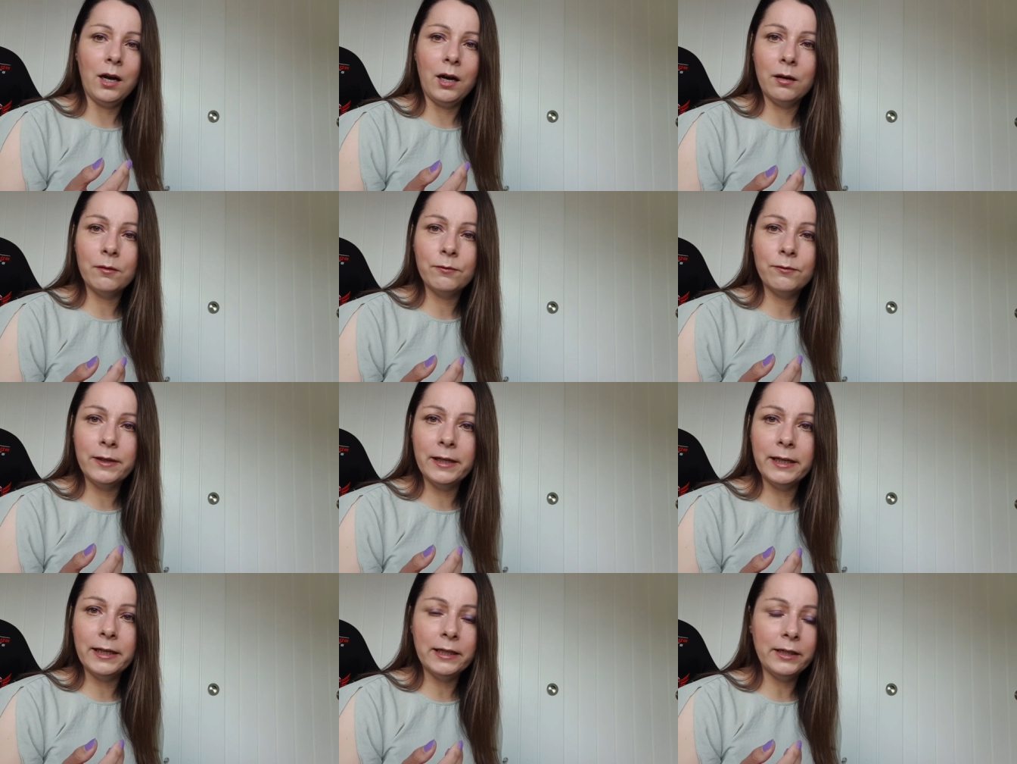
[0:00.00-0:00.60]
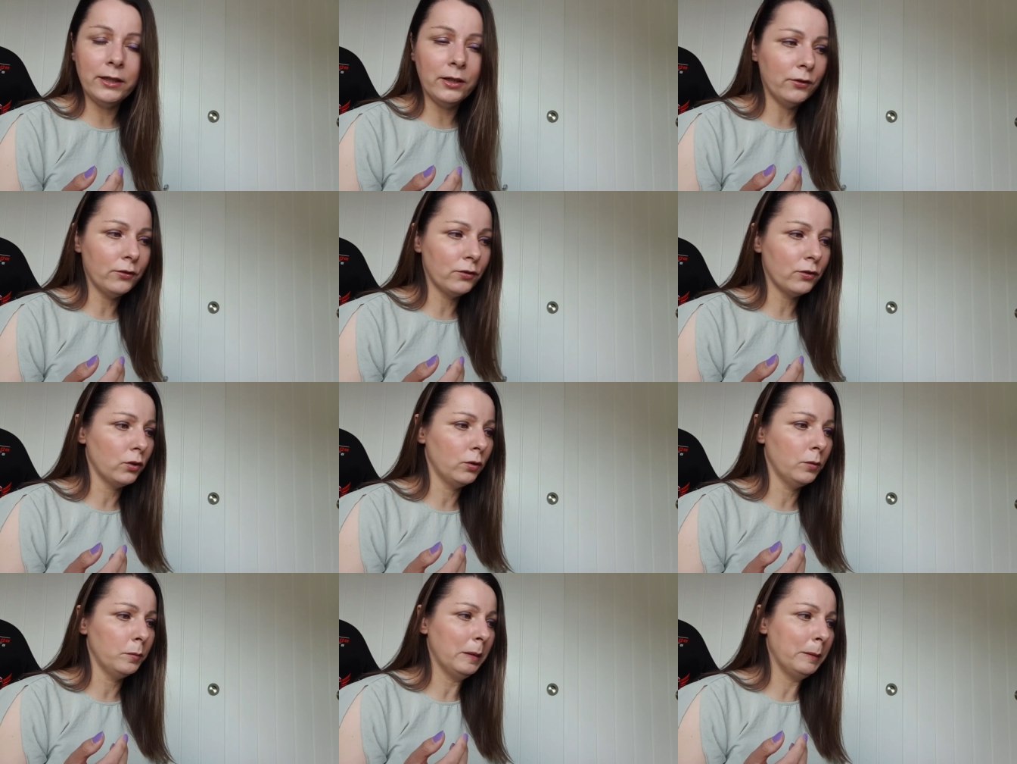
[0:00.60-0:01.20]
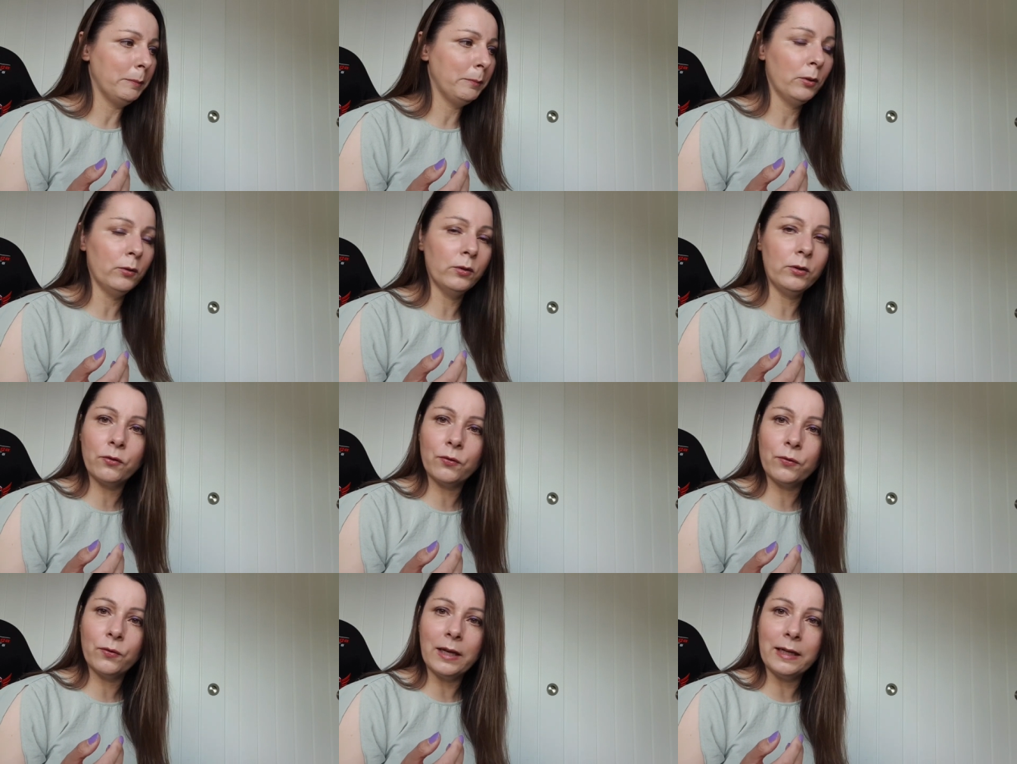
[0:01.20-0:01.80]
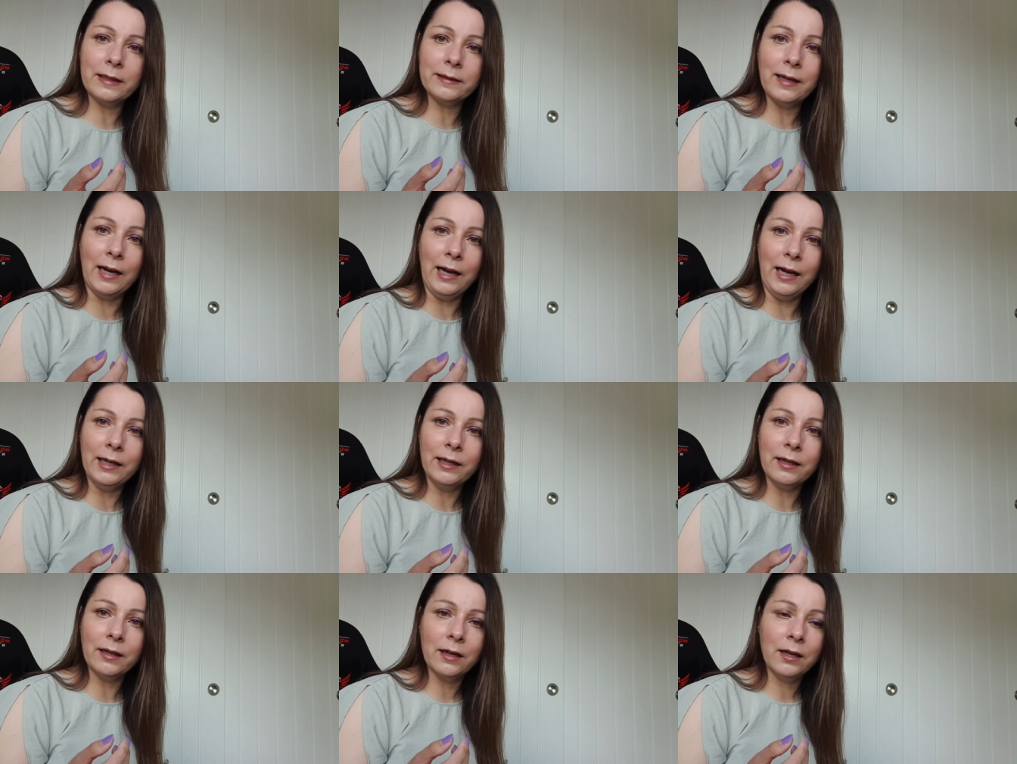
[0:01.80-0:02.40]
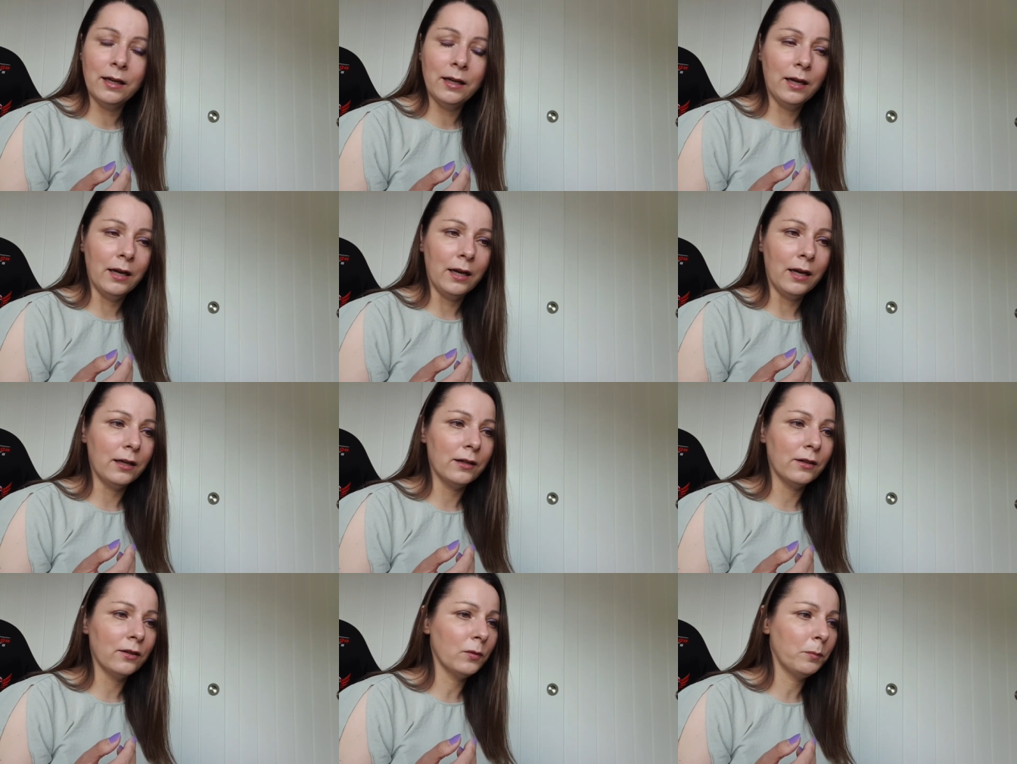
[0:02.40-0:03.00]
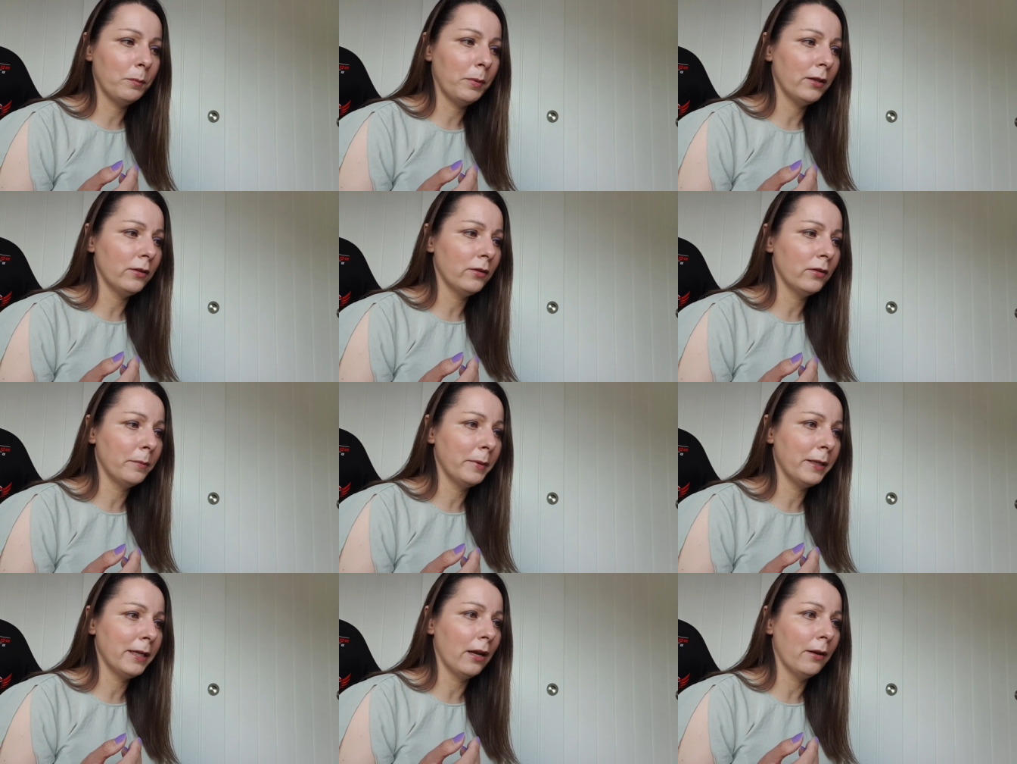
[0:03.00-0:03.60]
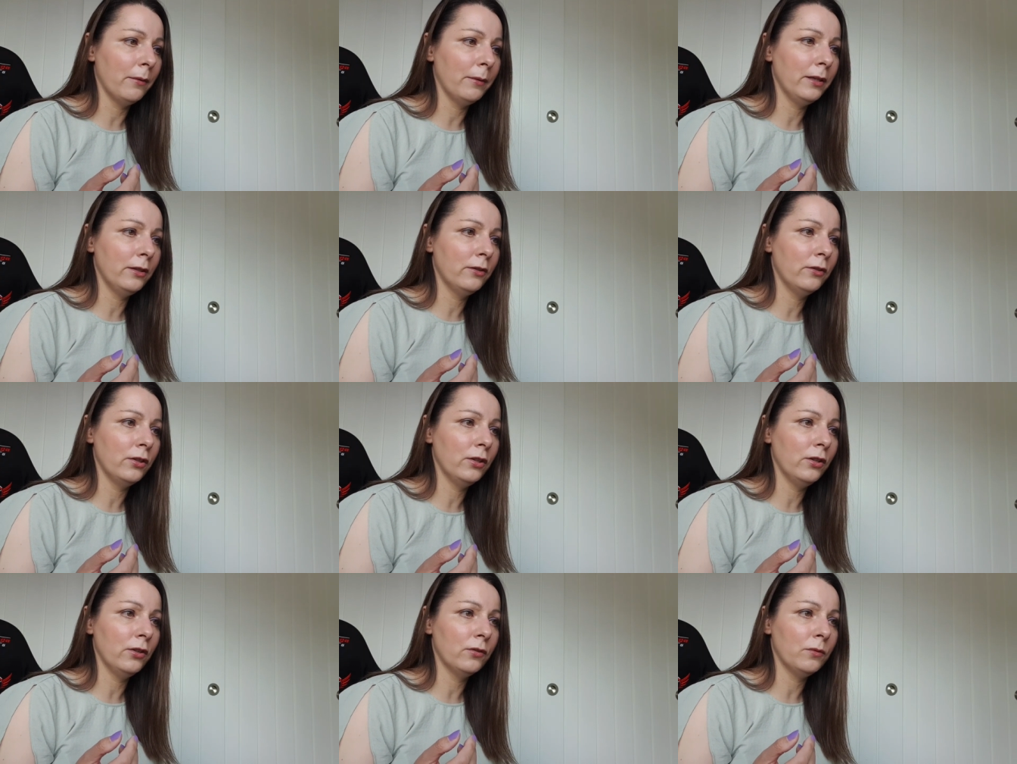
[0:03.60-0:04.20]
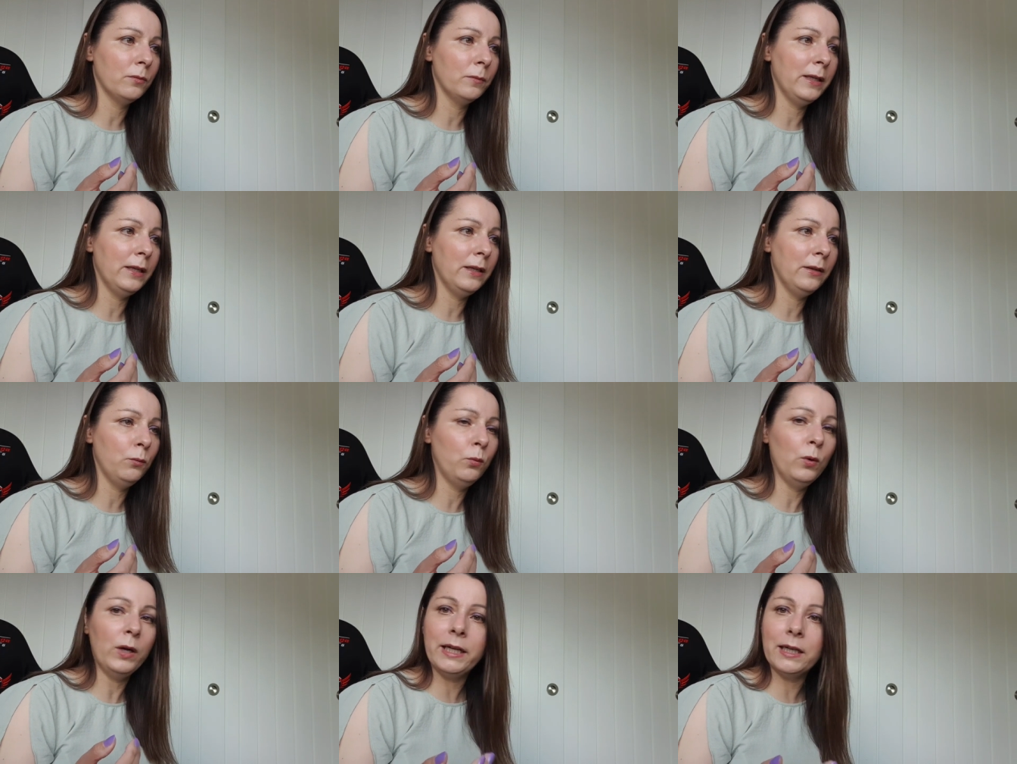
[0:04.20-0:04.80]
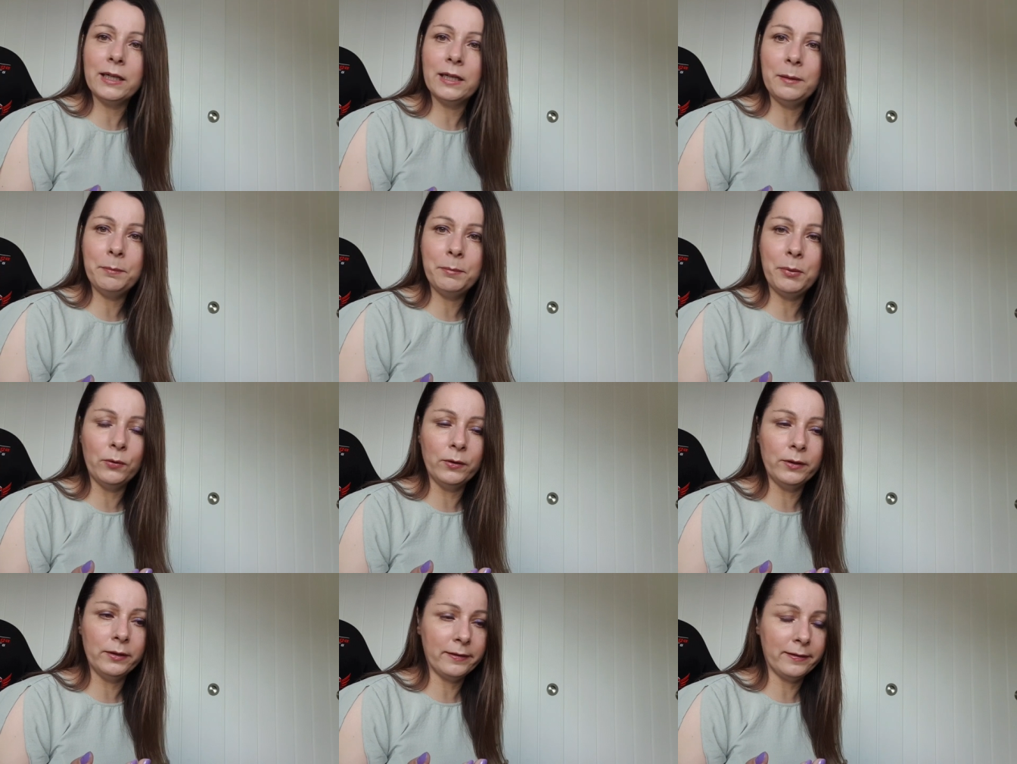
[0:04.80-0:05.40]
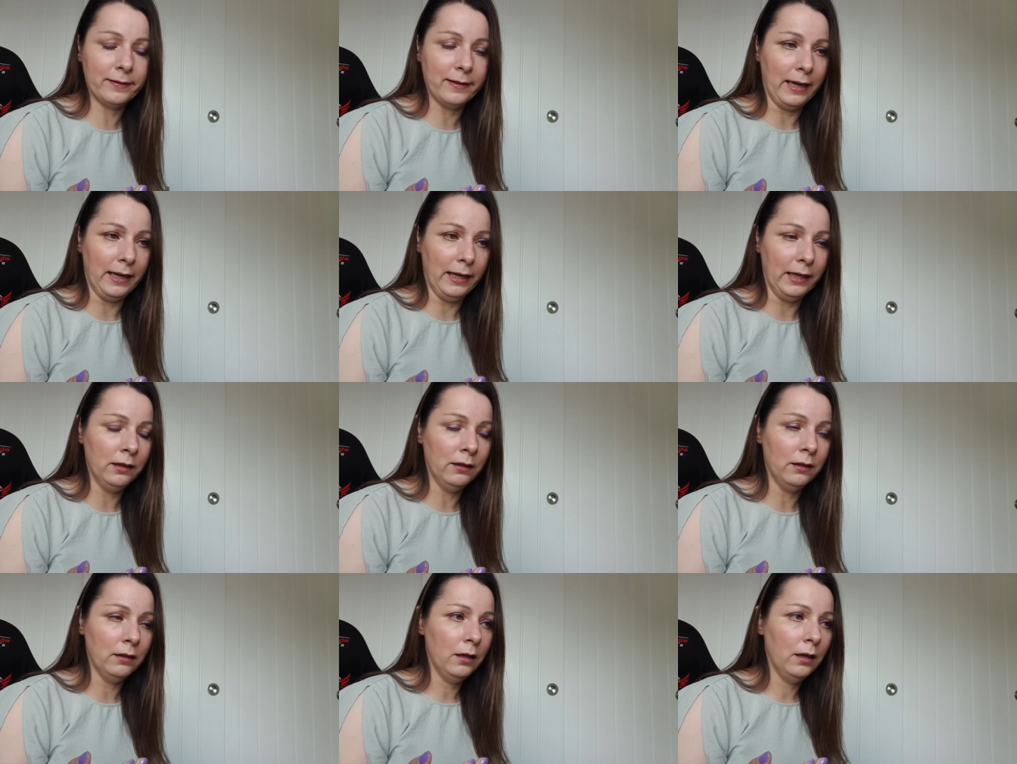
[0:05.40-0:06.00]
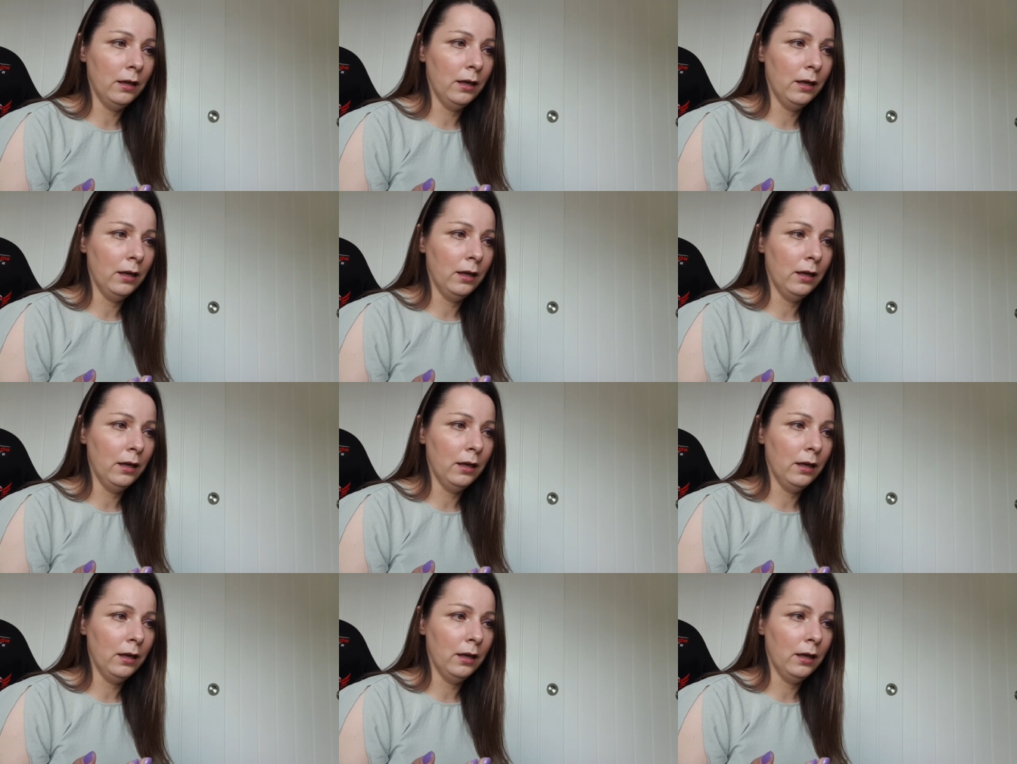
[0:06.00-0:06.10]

I've nearly used all my points for that day and I'm supposed to be going to use me weekly points then